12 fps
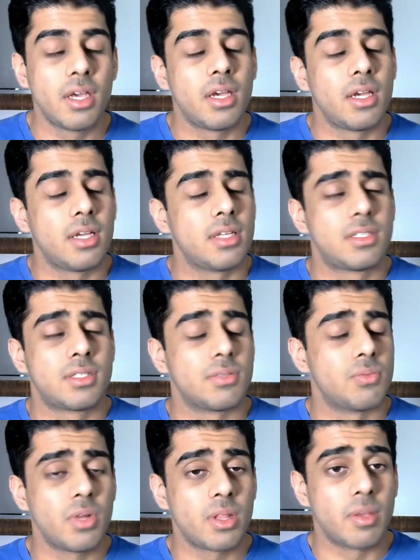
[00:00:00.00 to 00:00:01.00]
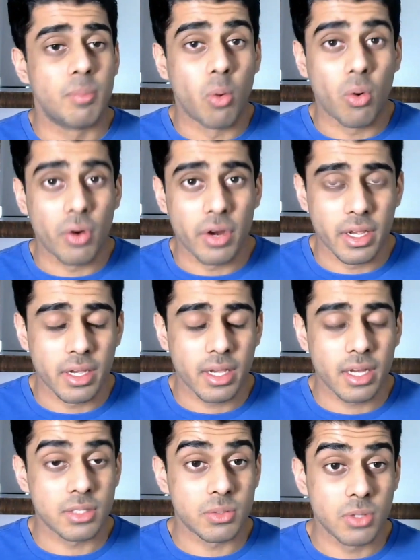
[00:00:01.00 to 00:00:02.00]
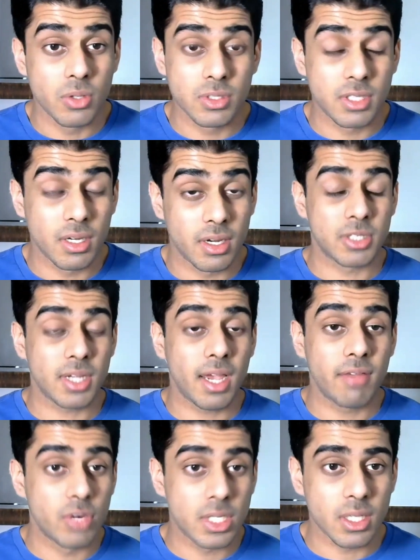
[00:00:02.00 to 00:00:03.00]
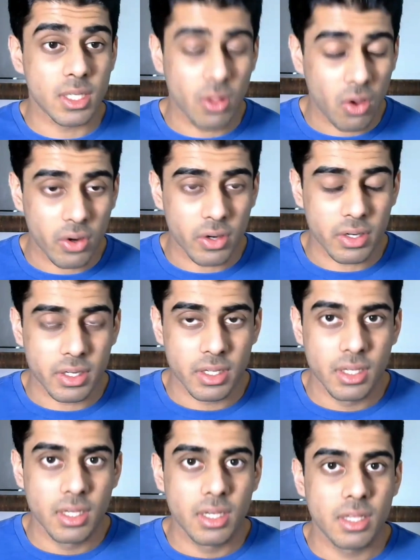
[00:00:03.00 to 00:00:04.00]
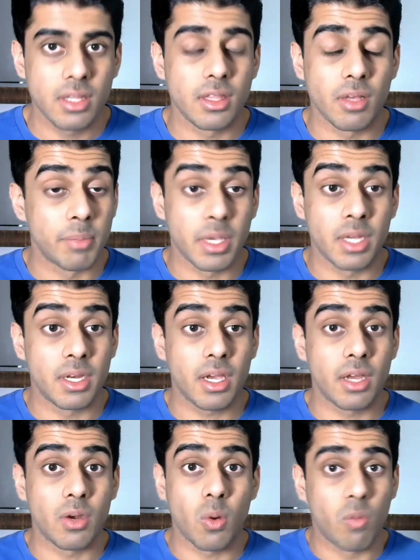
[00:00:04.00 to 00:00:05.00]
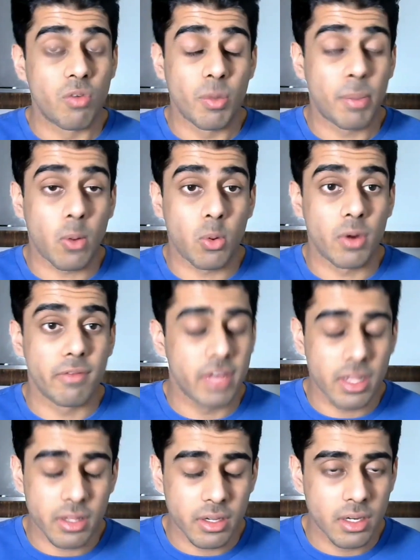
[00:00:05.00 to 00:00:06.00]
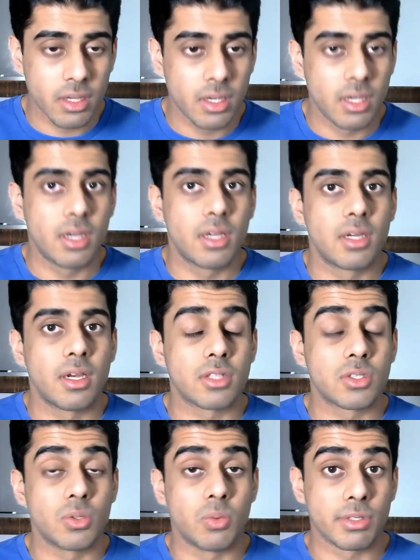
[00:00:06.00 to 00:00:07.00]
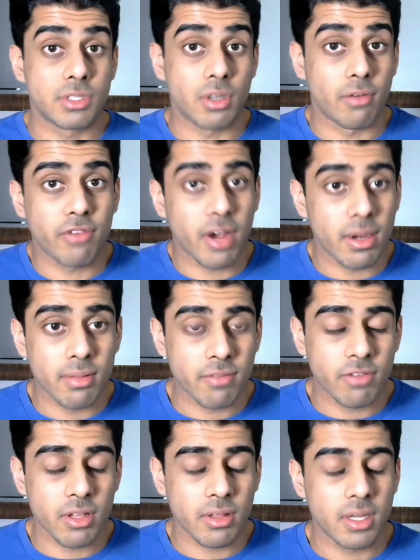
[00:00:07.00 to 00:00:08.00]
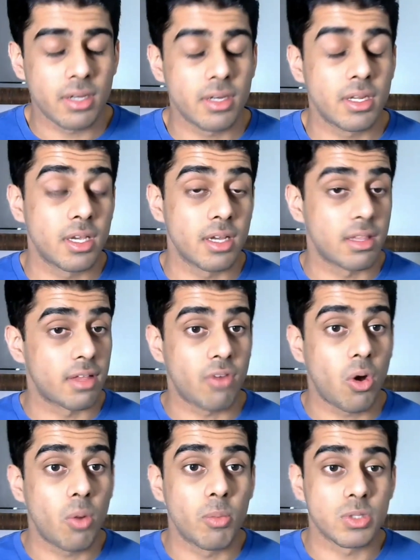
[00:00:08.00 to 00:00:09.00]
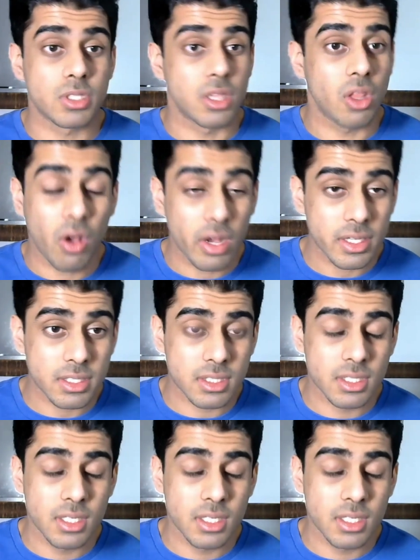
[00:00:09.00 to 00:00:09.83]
It's really boring, and it's used in every single arc. They'll meet an overpowered villain. Natsu will start fighting the villain. He'll have almost lost.